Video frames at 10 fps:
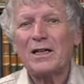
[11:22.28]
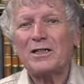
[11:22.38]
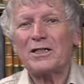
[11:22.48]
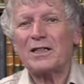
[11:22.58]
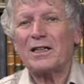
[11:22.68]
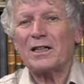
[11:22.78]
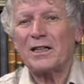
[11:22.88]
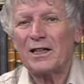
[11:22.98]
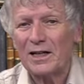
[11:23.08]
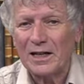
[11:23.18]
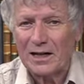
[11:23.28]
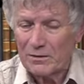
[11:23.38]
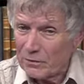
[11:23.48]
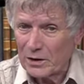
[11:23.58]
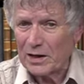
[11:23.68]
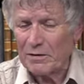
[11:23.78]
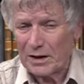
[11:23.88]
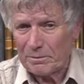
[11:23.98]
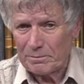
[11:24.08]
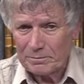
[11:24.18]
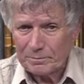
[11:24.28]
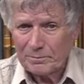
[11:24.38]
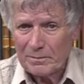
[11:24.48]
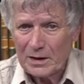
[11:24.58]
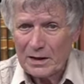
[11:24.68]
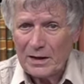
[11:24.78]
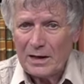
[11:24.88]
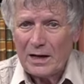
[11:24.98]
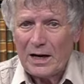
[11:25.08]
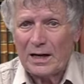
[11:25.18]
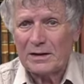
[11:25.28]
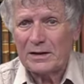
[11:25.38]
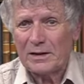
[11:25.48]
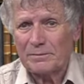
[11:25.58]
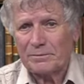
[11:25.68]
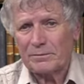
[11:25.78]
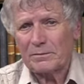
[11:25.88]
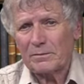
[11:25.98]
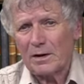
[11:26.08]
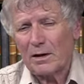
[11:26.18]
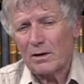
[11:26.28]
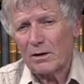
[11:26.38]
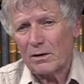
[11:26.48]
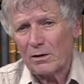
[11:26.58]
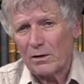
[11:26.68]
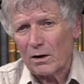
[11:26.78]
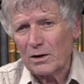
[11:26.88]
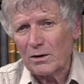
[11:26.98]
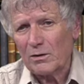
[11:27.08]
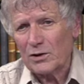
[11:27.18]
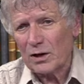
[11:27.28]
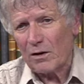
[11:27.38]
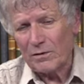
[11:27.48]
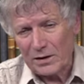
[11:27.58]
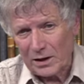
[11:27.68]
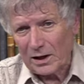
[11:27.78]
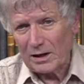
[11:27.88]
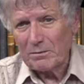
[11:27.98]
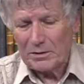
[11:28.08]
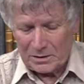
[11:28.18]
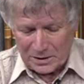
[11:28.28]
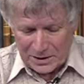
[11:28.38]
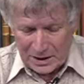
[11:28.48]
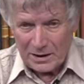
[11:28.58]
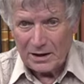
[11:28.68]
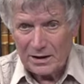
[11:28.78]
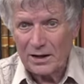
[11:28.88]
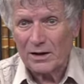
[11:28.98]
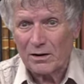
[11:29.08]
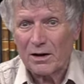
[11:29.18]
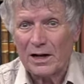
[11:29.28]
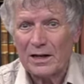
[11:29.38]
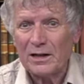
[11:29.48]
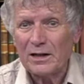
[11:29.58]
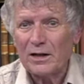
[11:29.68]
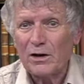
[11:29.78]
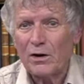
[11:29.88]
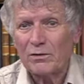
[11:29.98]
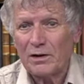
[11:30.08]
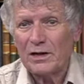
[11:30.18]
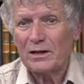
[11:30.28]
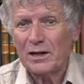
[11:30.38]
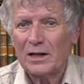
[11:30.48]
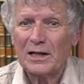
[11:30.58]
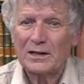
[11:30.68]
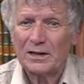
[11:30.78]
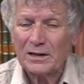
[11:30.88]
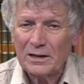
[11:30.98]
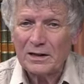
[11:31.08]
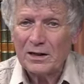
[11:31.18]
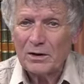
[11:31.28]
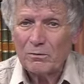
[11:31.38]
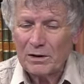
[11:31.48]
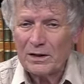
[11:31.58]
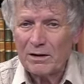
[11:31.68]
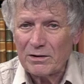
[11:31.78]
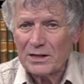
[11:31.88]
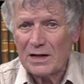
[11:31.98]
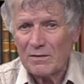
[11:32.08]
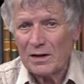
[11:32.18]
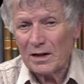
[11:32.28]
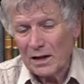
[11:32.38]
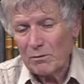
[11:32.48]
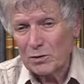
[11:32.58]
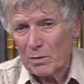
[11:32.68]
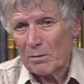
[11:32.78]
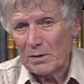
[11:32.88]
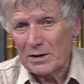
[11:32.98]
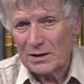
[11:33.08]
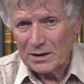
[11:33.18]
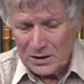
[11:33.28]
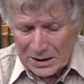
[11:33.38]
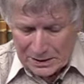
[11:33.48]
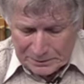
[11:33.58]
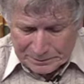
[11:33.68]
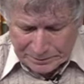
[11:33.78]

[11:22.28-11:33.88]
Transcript: she sent the king a letter forgiving him. And chronicles of the time said that he cried on reading the letter when he received it, and he was probably sincere.